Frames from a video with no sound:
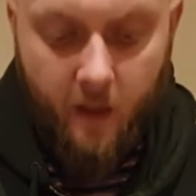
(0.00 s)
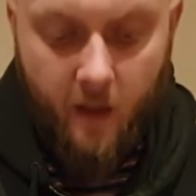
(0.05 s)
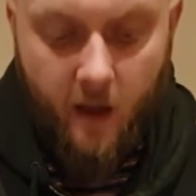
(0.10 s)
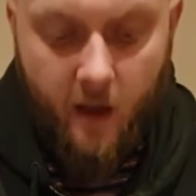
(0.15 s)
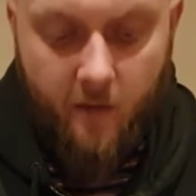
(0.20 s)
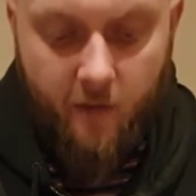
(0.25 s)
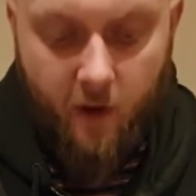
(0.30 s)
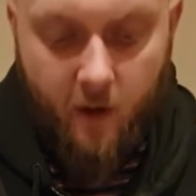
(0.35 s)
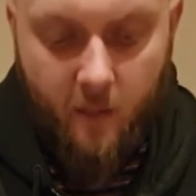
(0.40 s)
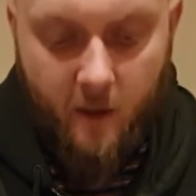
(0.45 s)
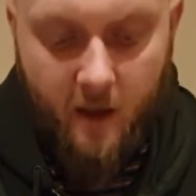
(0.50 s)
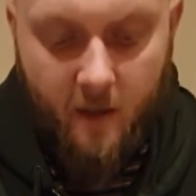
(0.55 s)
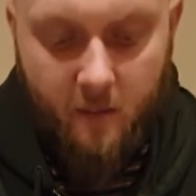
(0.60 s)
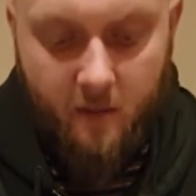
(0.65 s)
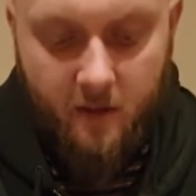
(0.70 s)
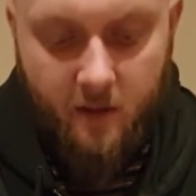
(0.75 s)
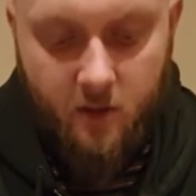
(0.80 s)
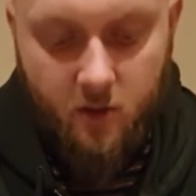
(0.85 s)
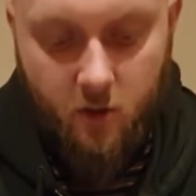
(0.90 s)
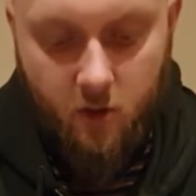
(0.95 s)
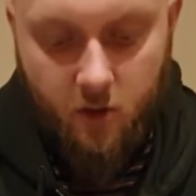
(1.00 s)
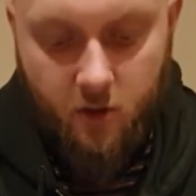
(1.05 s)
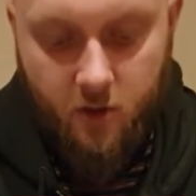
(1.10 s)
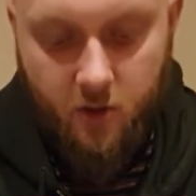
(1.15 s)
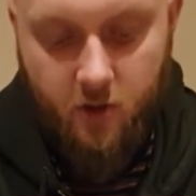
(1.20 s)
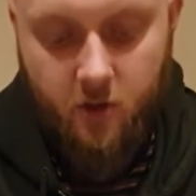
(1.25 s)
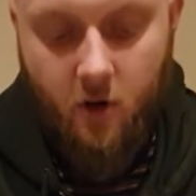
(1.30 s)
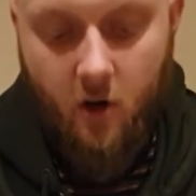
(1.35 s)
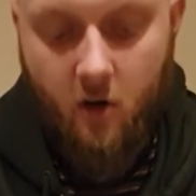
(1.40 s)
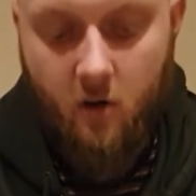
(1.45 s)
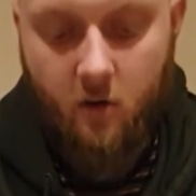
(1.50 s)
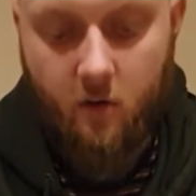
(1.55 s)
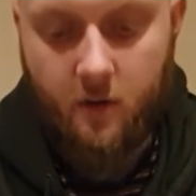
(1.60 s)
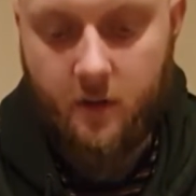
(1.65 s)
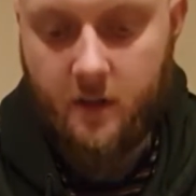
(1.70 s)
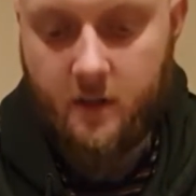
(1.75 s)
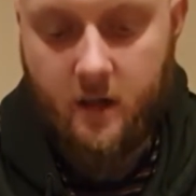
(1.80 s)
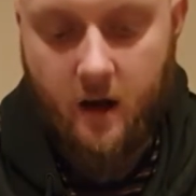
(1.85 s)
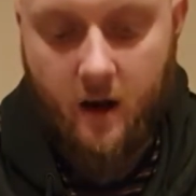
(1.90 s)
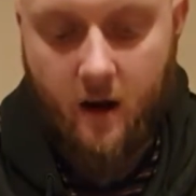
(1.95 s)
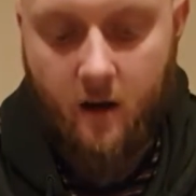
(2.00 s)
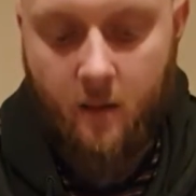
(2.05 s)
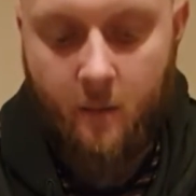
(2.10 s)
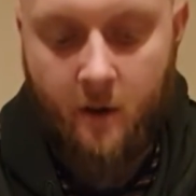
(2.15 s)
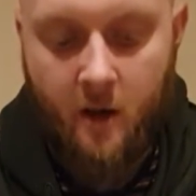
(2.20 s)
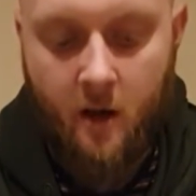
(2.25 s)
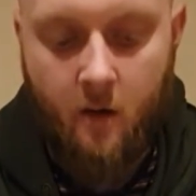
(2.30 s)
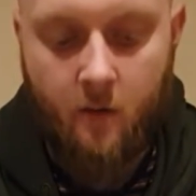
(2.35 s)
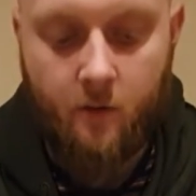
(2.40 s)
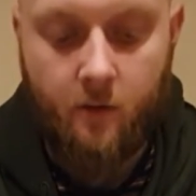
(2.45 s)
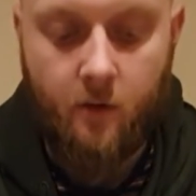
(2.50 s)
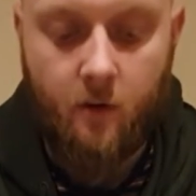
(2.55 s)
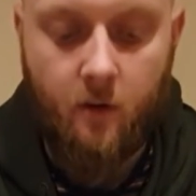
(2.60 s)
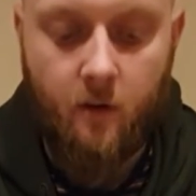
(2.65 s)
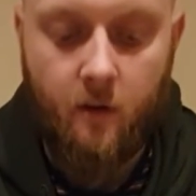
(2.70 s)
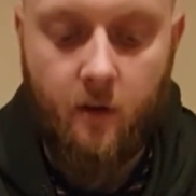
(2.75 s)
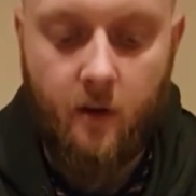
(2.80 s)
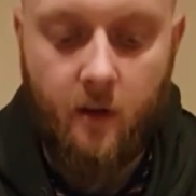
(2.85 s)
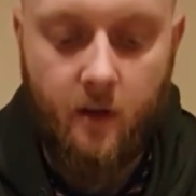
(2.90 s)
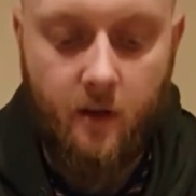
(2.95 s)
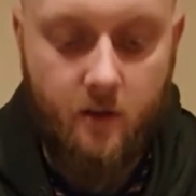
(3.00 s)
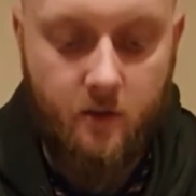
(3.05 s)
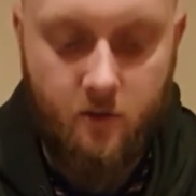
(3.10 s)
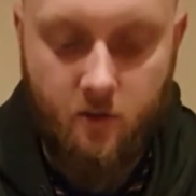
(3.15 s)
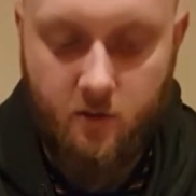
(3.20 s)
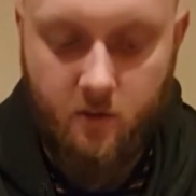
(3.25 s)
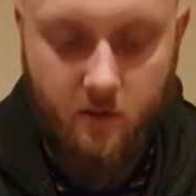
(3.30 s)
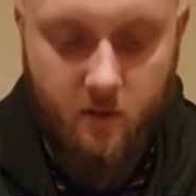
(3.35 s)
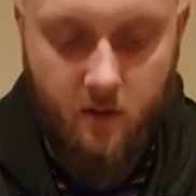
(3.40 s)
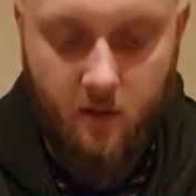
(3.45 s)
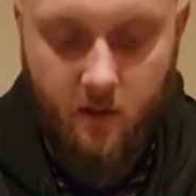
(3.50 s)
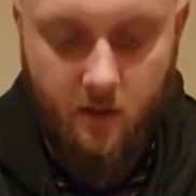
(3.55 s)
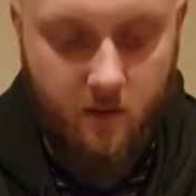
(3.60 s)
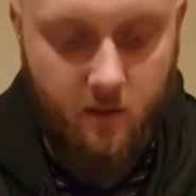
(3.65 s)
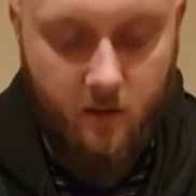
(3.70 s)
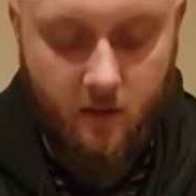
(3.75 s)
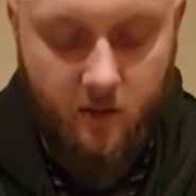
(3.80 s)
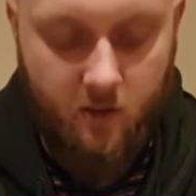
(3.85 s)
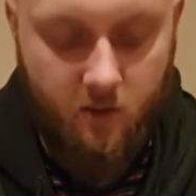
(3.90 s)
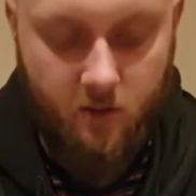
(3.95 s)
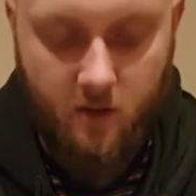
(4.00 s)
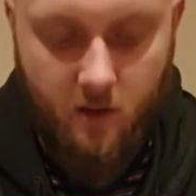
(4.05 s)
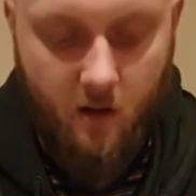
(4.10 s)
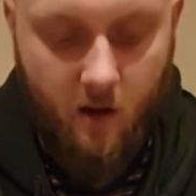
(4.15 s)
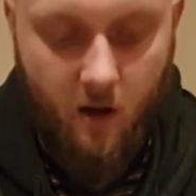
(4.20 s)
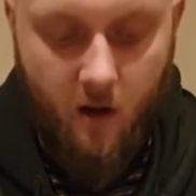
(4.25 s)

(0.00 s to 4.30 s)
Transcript: If I'm able to just shotgun this card on my own turn, like it's just a lot